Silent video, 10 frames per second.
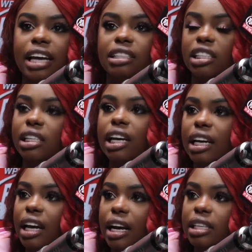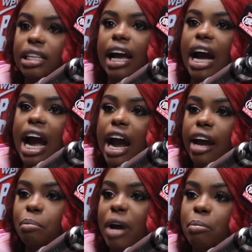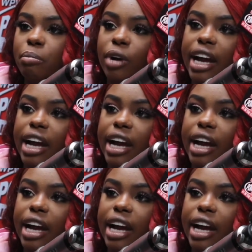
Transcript: They just looking at us like, all right,